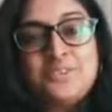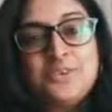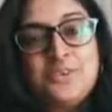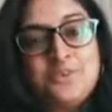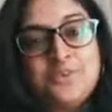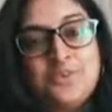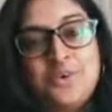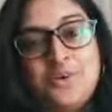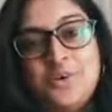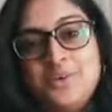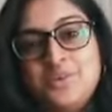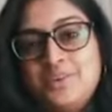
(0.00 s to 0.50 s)
of
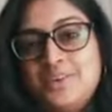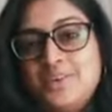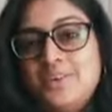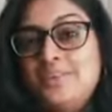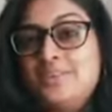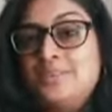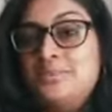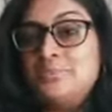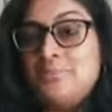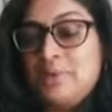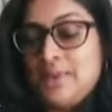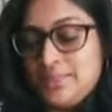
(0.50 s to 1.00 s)
course
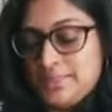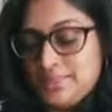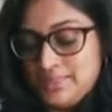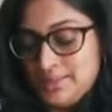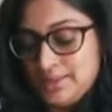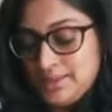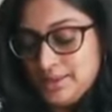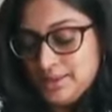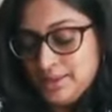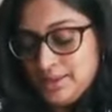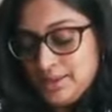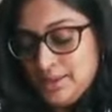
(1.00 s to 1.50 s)
is
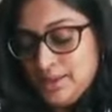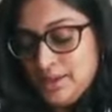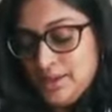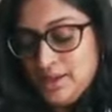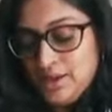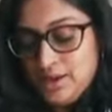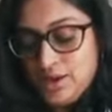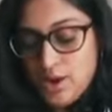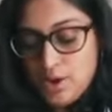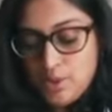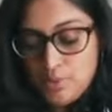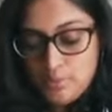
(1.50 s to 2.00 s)
methi.
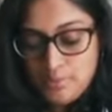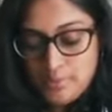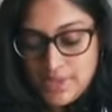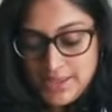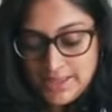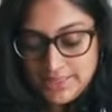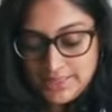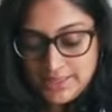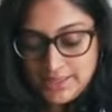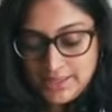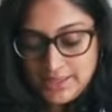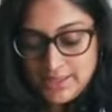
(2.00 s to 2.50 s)
Now
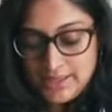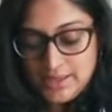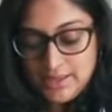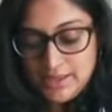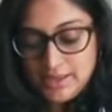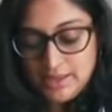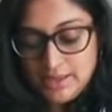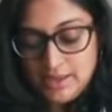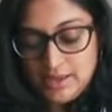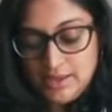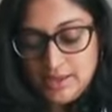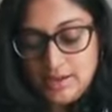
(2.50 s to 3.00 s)

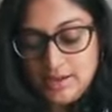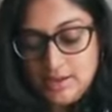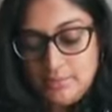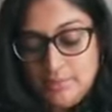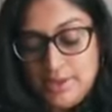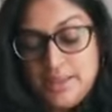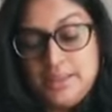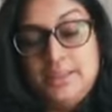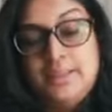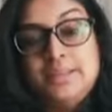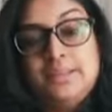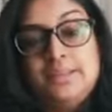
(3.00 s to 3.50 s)

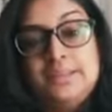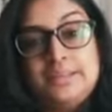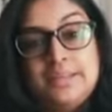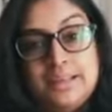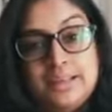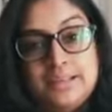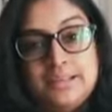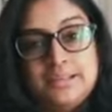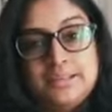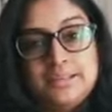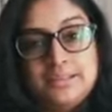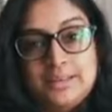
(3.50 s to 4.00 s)
methi
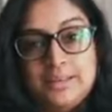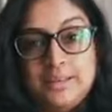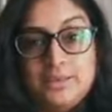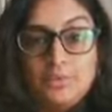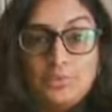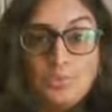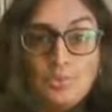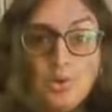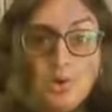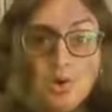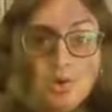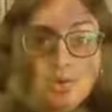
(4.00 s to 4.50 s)
seeds
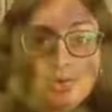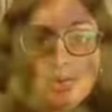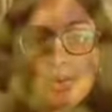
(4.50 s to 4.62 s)
is what